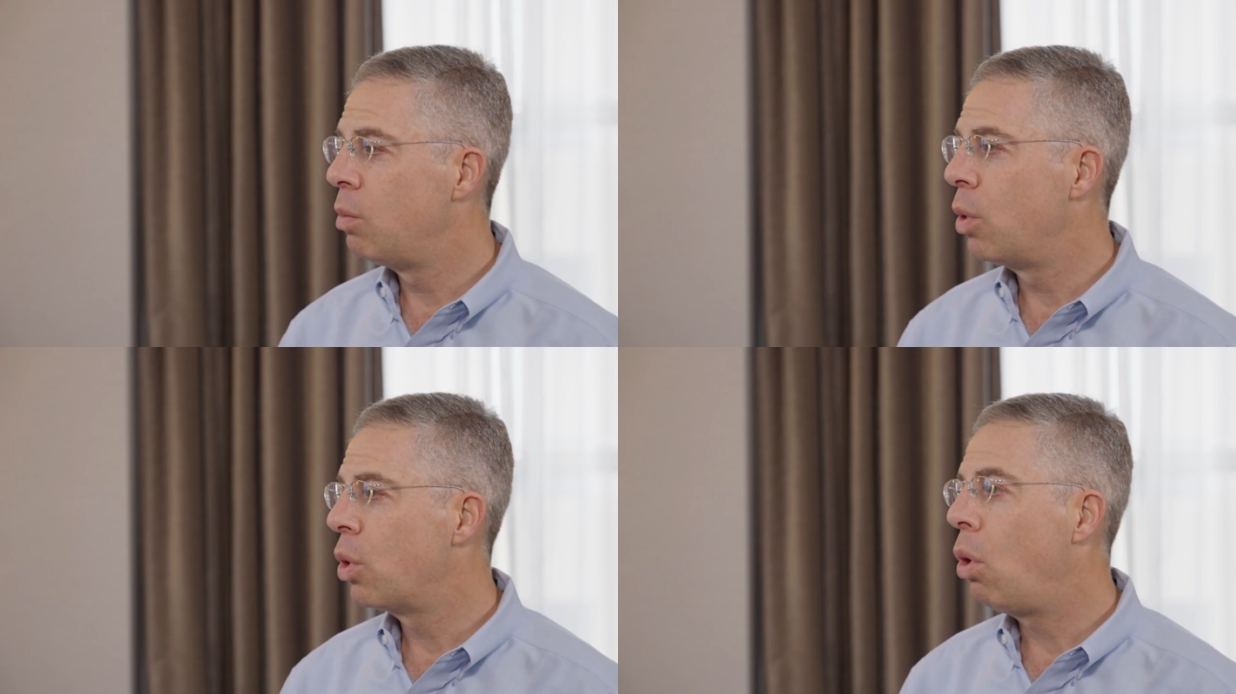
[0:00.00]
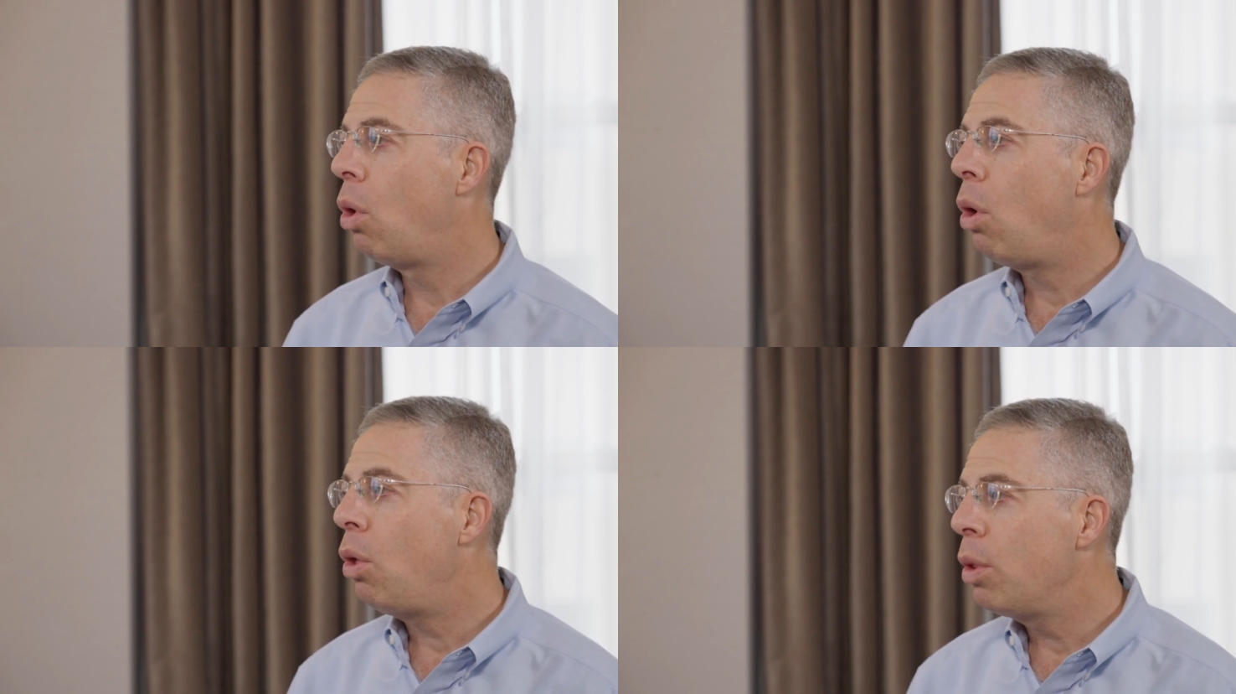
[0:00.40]
And with
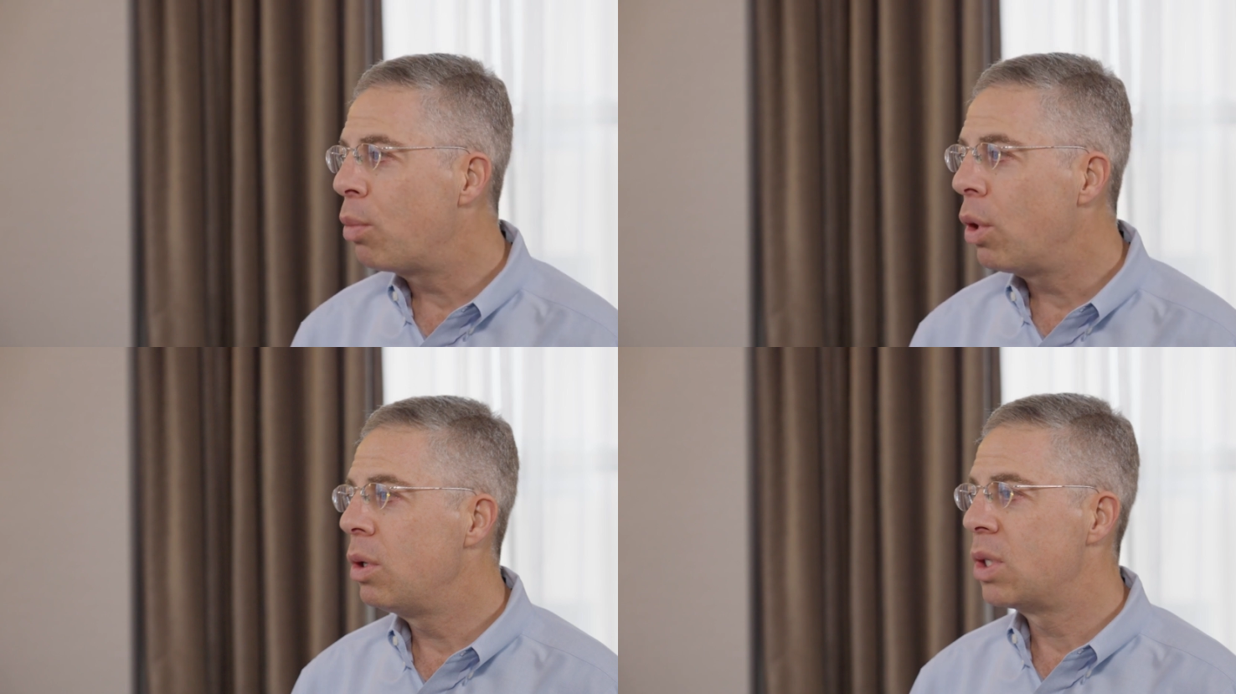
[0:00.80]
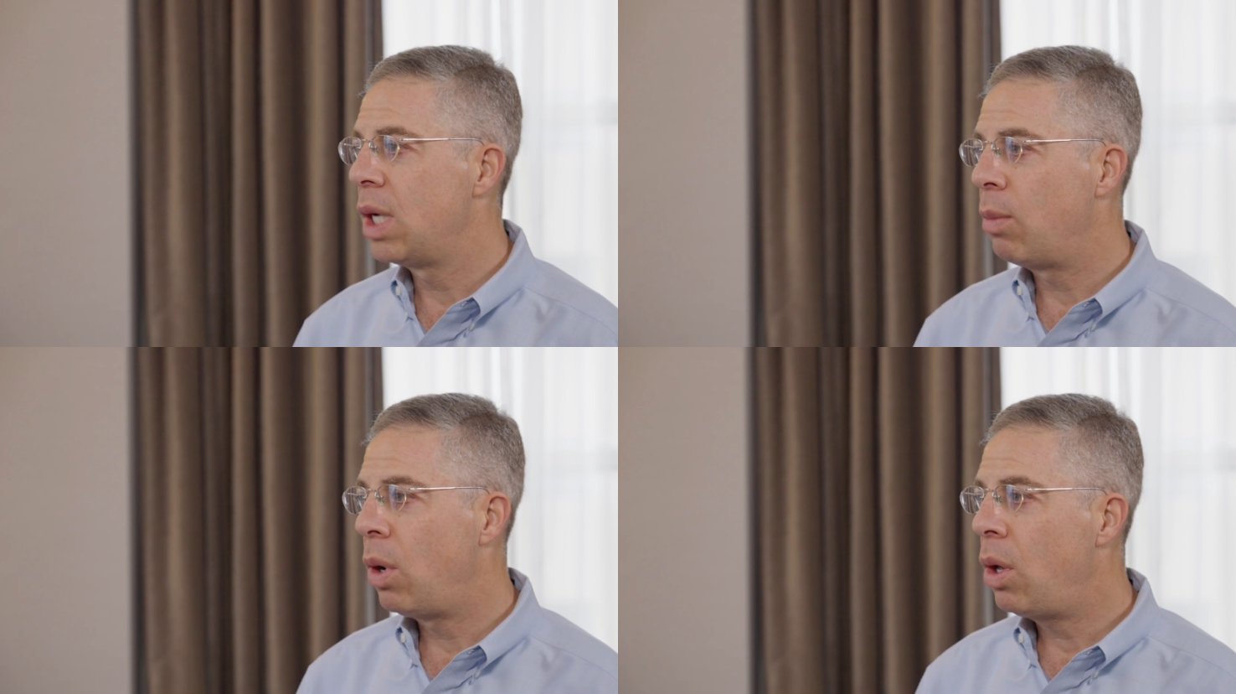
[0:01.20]
all the
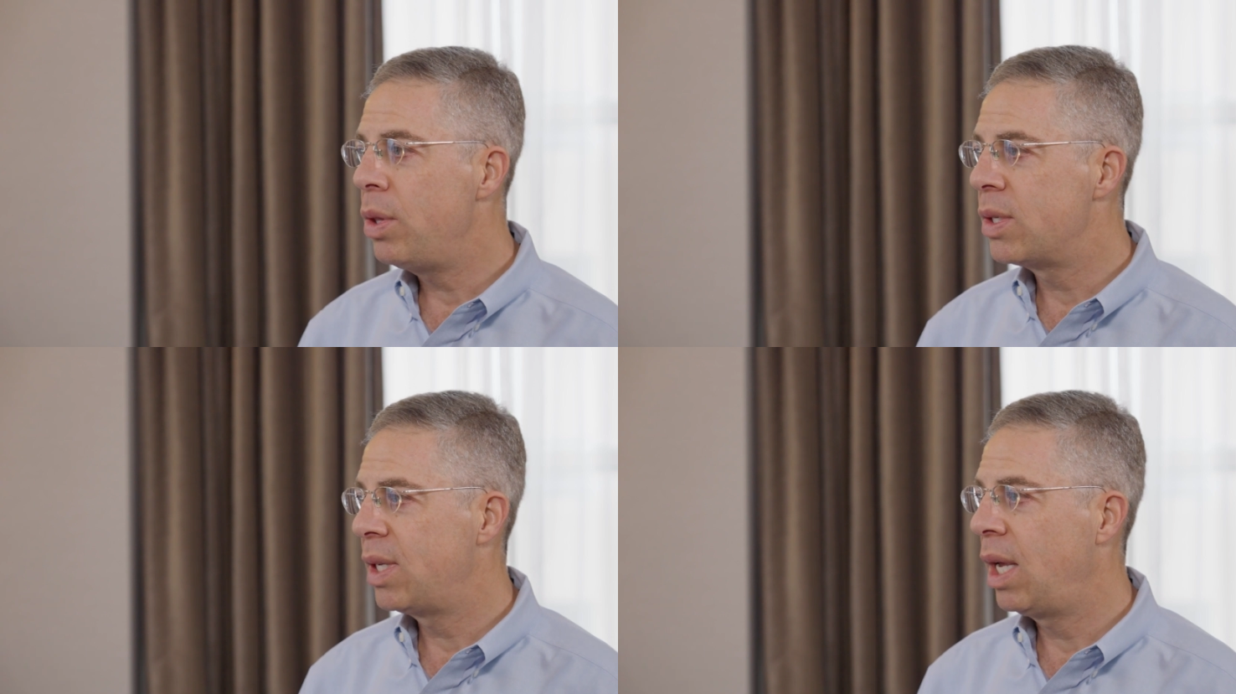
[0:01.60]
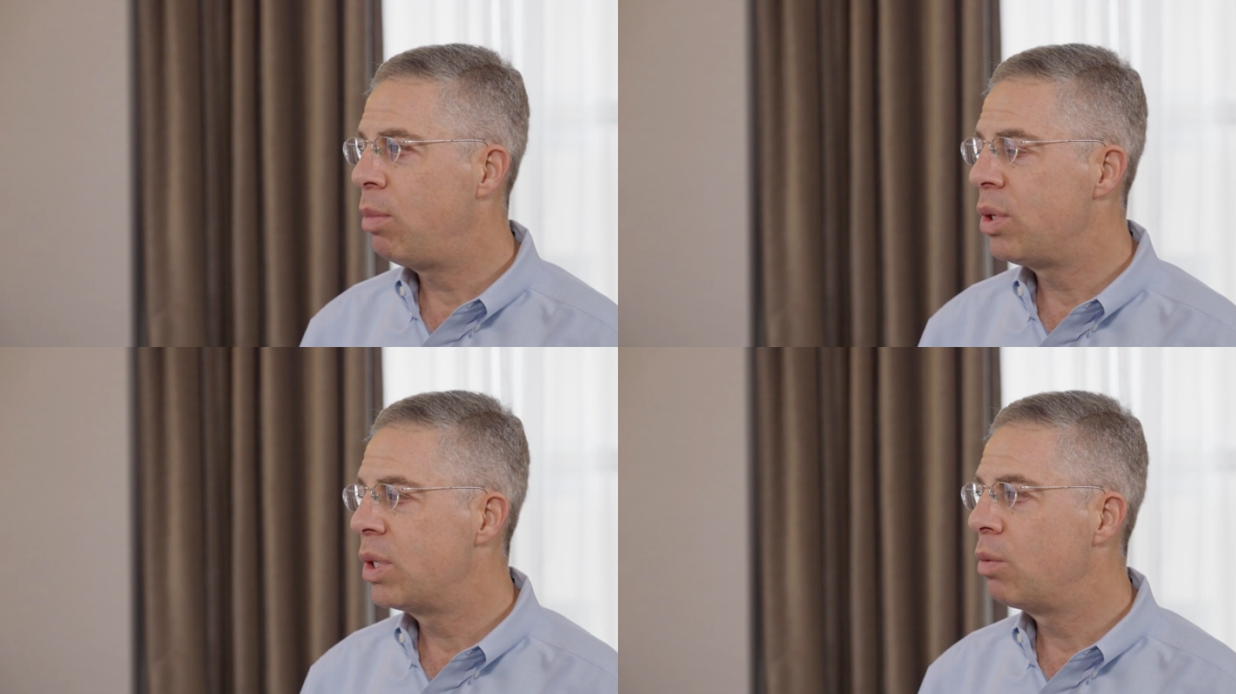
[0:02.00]
prototype, all the samples